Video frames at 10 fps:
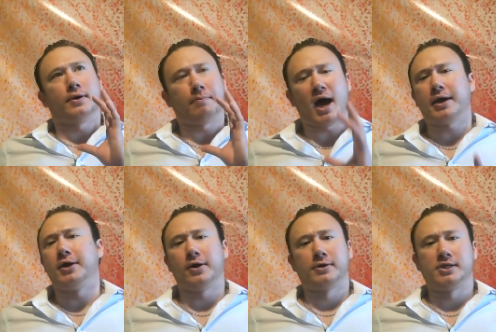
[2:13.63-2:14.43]
I'm
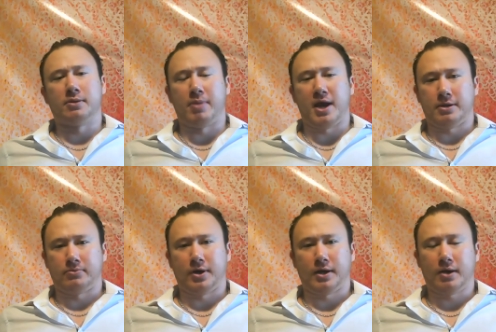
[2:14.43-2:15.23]
not here to
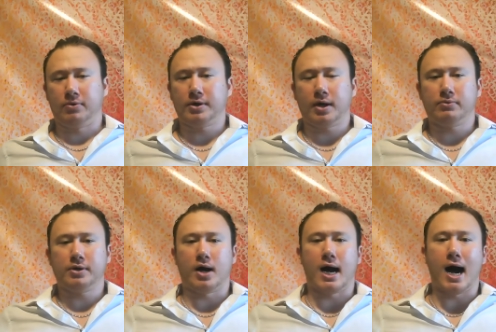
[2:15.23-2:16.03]
debate, right? I wanna, I
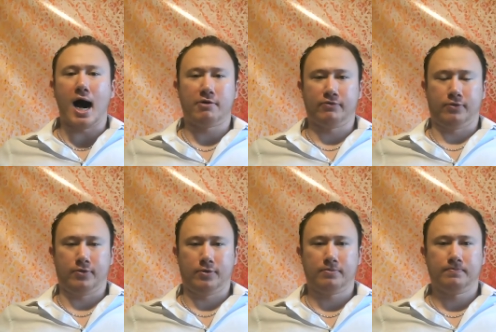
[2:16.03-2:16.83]
wanna
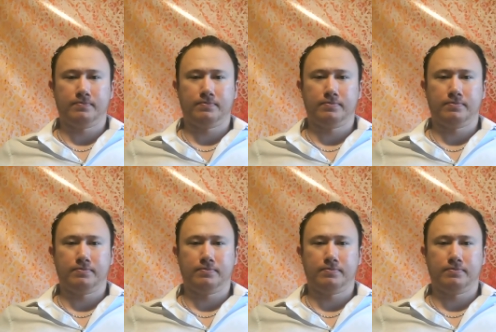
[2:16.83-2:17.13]
offer,